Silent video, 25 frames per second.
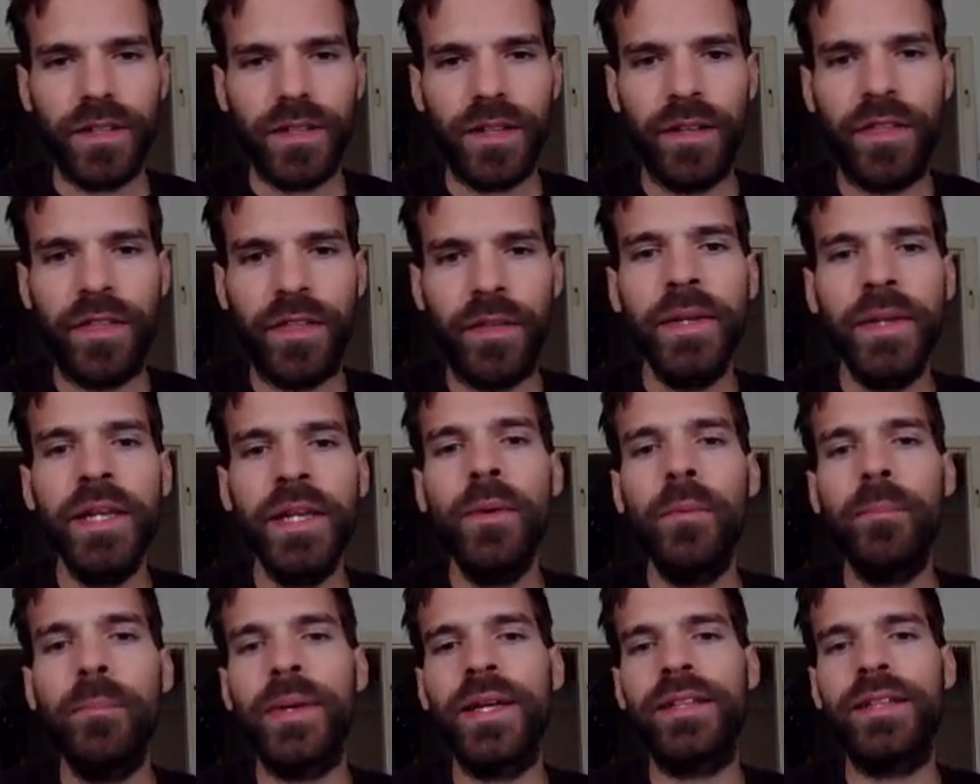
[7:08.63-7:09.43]
The
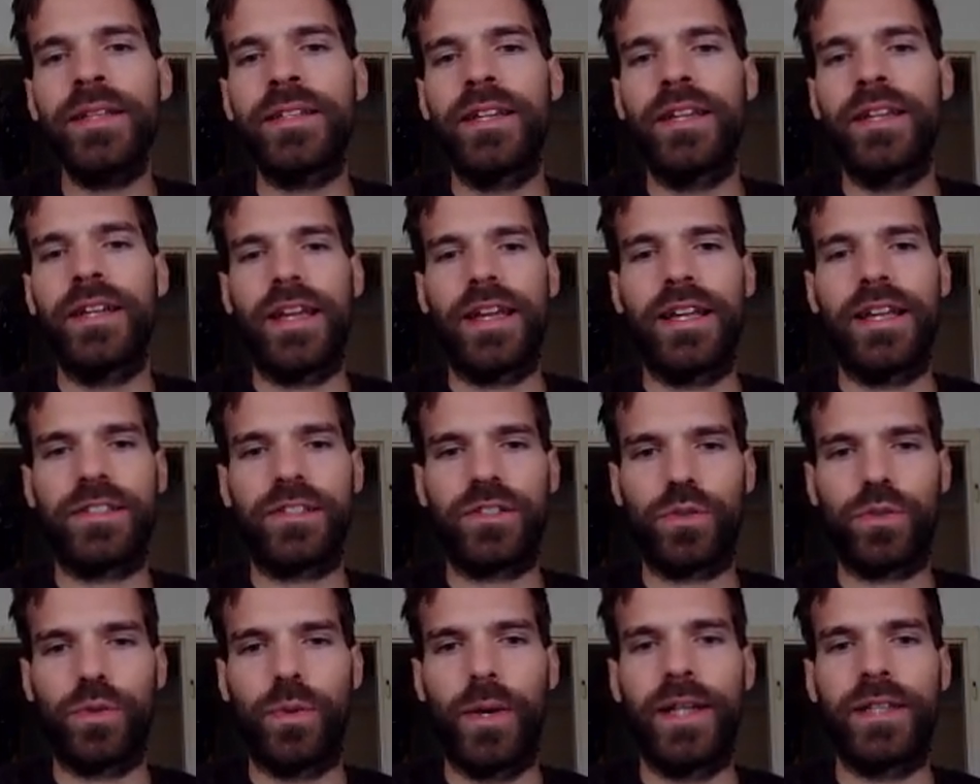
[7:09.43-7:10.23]
minimum bid
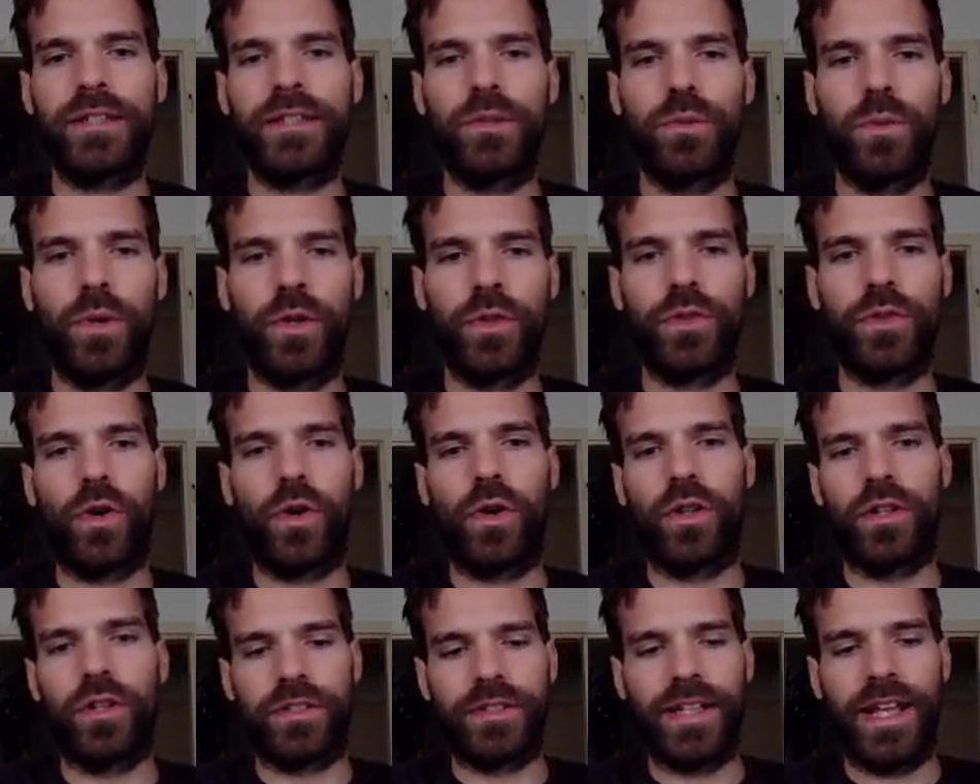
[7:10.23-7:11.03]
is
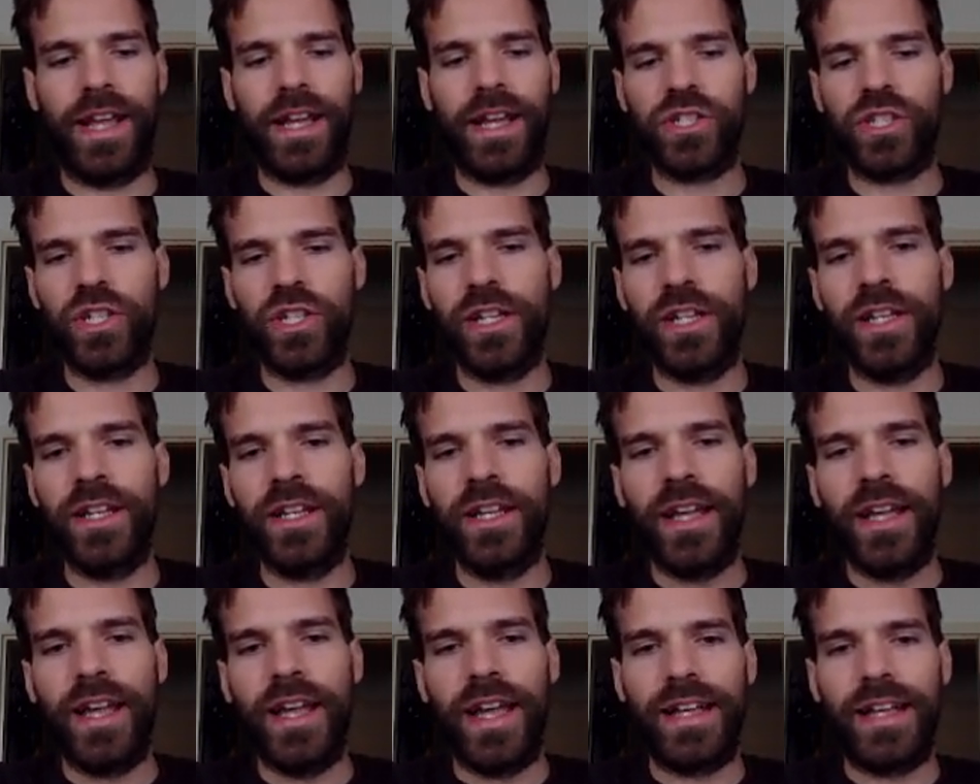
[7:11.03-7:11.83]
$21. Actually,
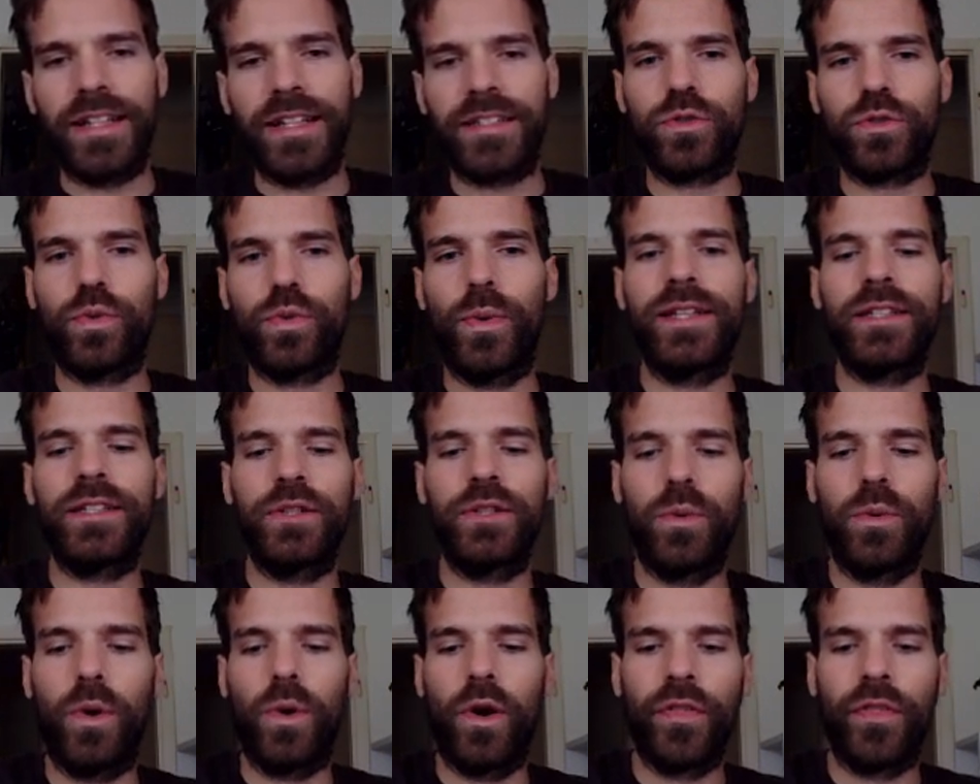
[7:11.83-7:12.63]
it's
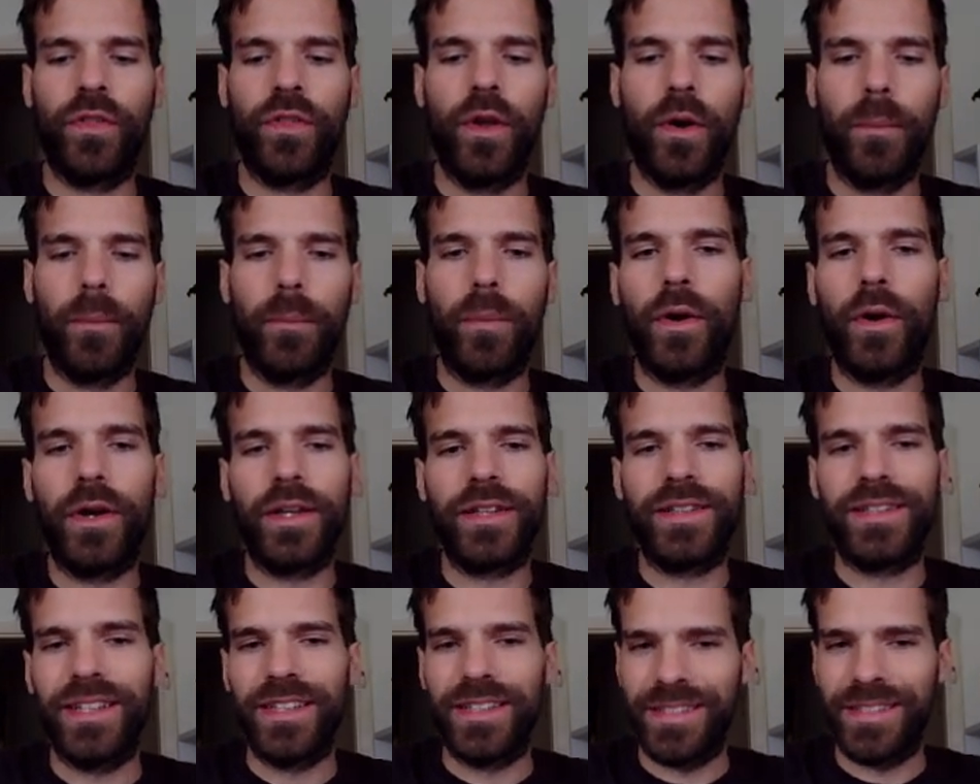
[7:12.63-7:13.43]

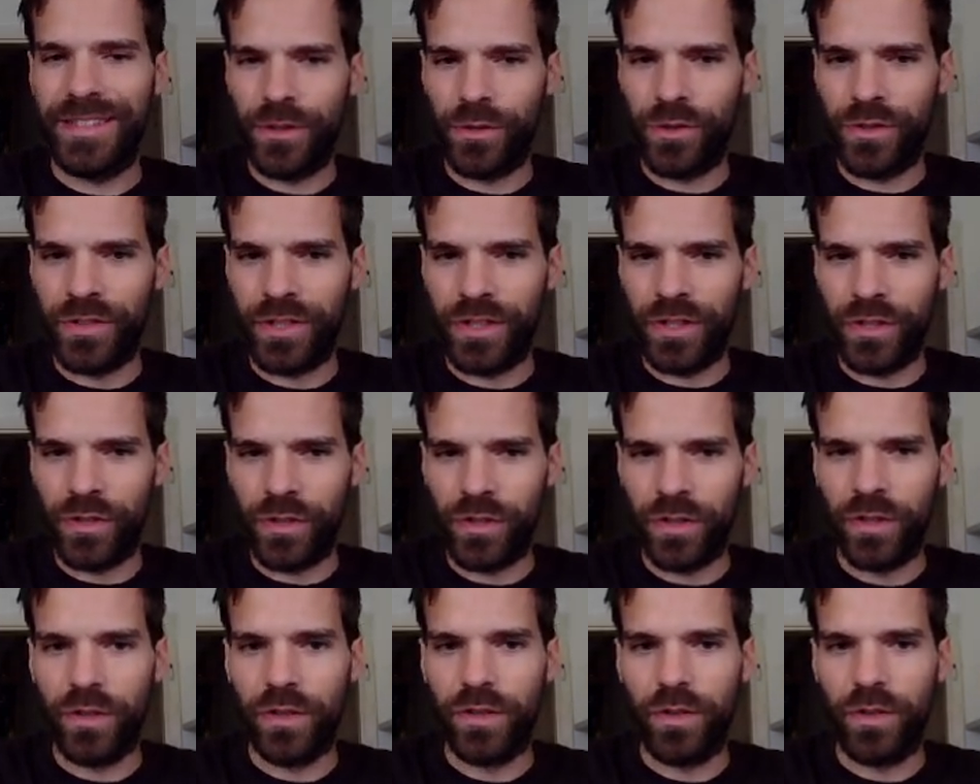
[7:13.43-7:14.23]

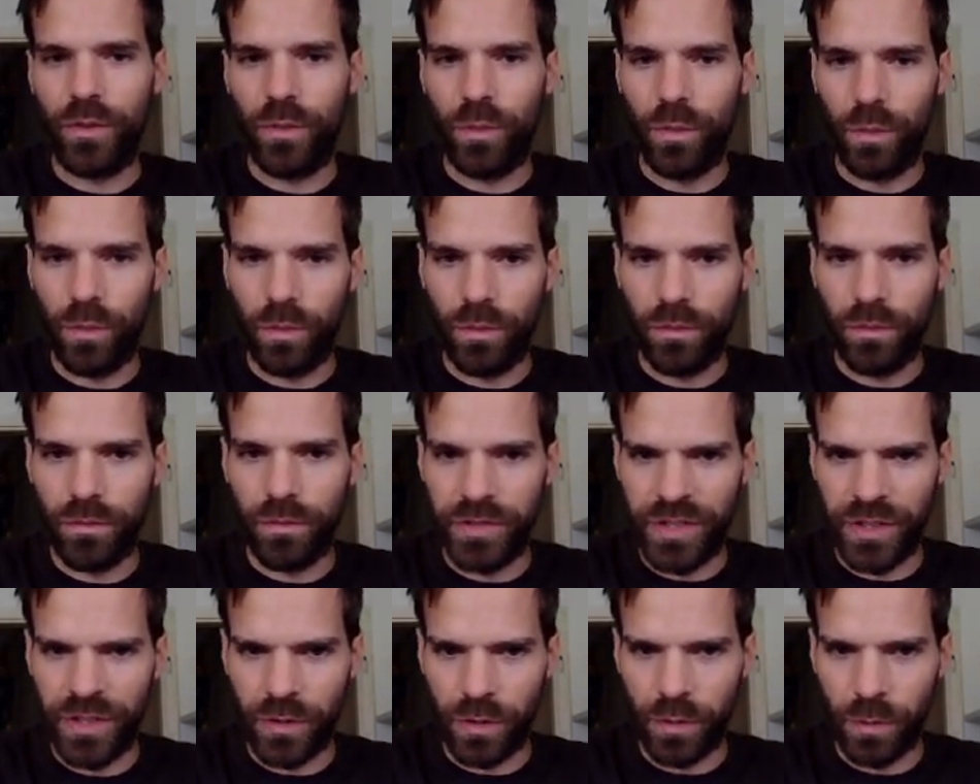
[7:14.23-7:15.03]

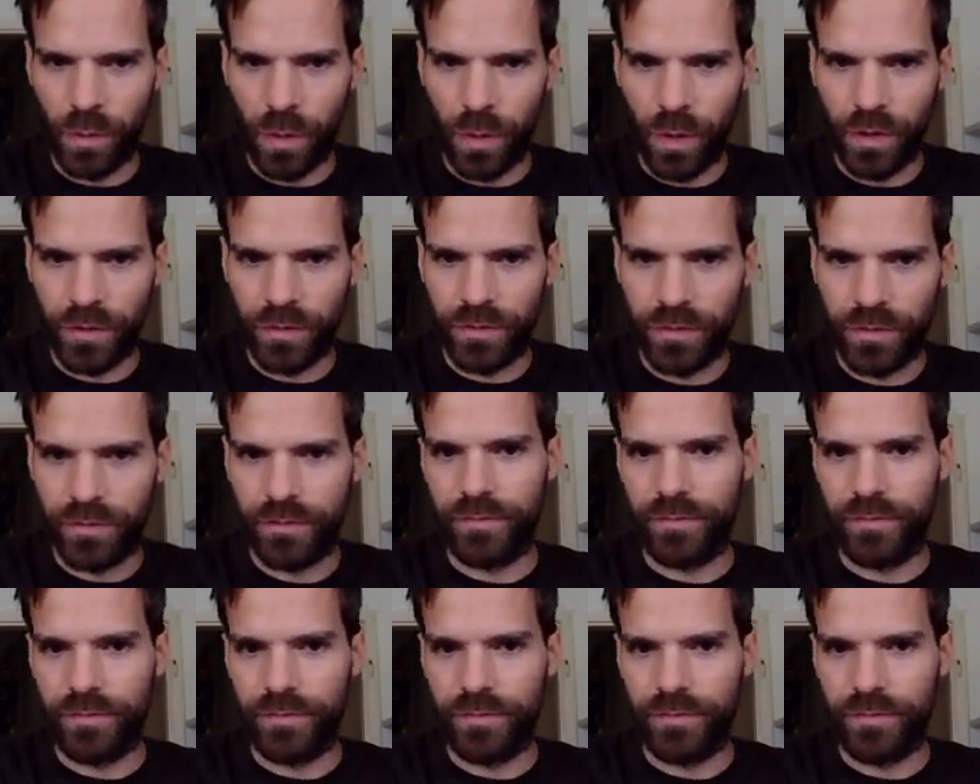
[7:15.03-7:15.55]
21.0001.